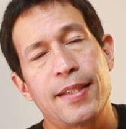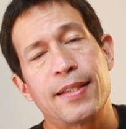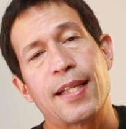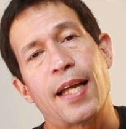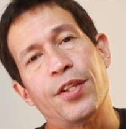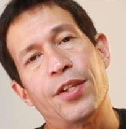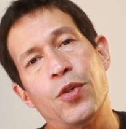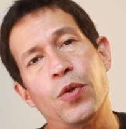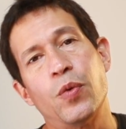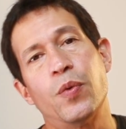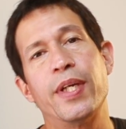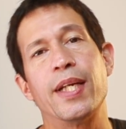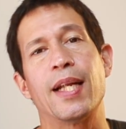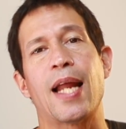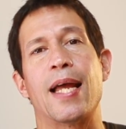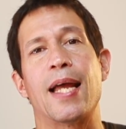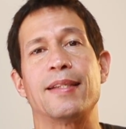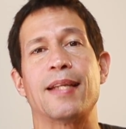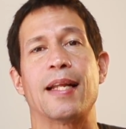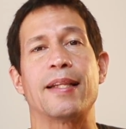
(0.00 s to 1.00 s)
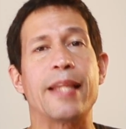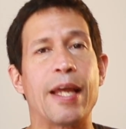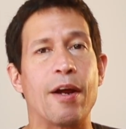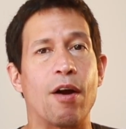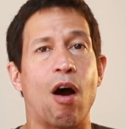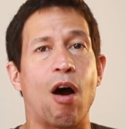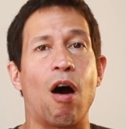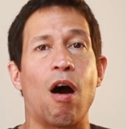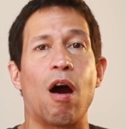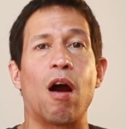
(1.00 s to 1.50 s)
I do realize that
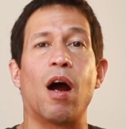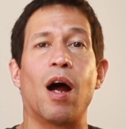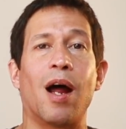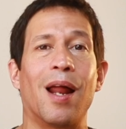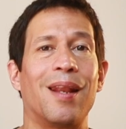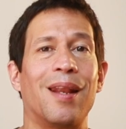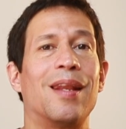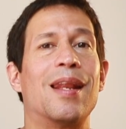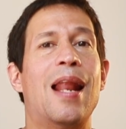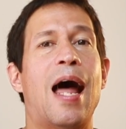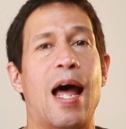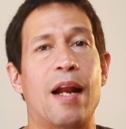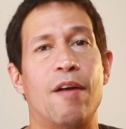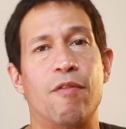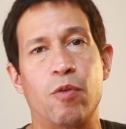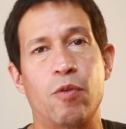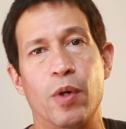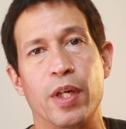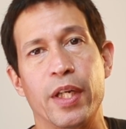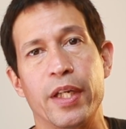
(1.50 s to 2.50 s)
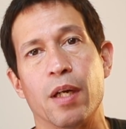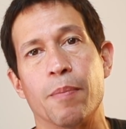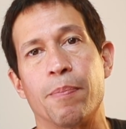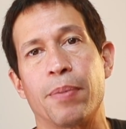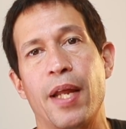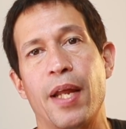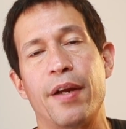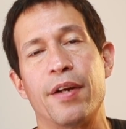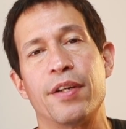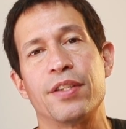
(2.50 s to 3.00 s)
there are a lot of really good
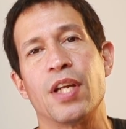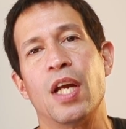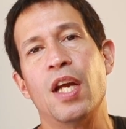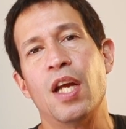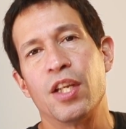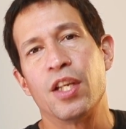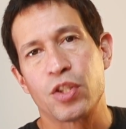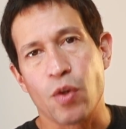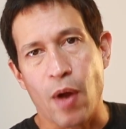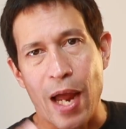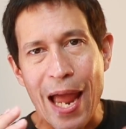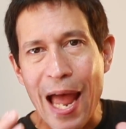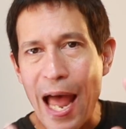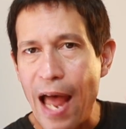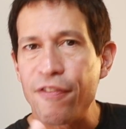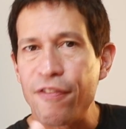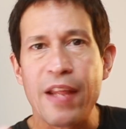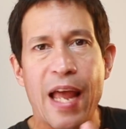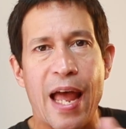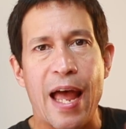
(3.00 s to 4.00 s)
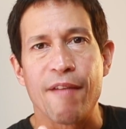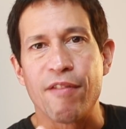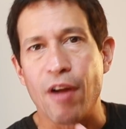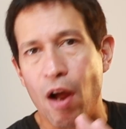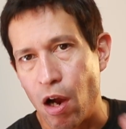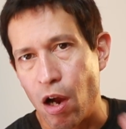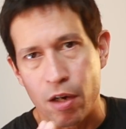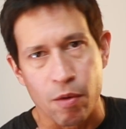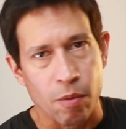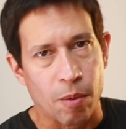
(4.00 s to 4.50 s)
players. So I have to have an
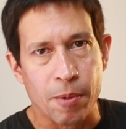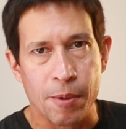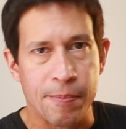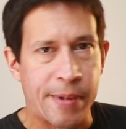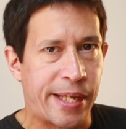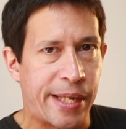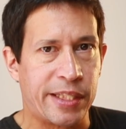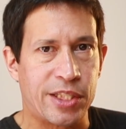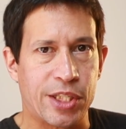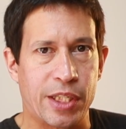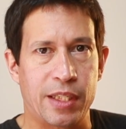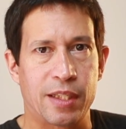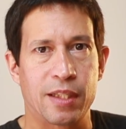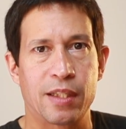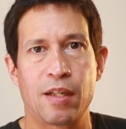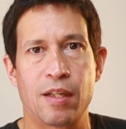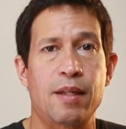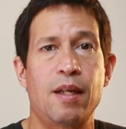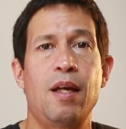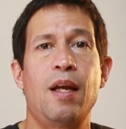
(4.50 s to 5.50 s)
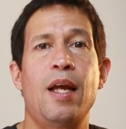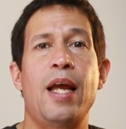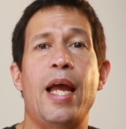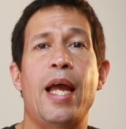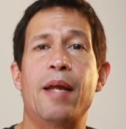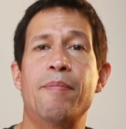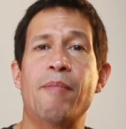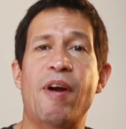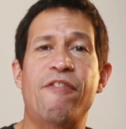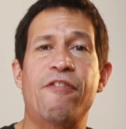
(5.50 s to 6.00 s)
honorable mention.
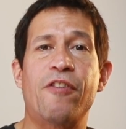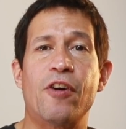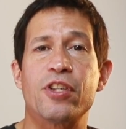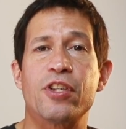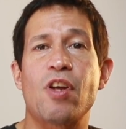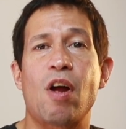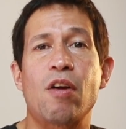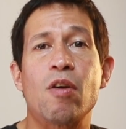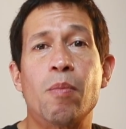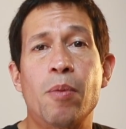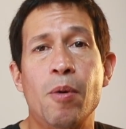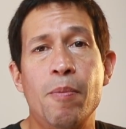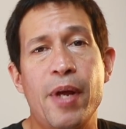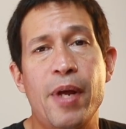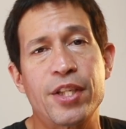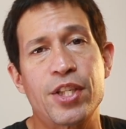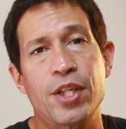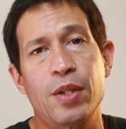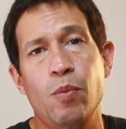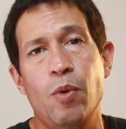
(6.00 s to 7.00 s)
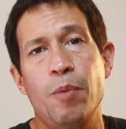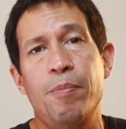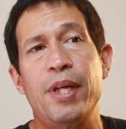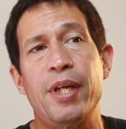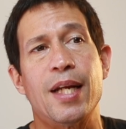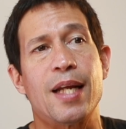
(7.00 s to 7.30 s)
And my first honorable mention would be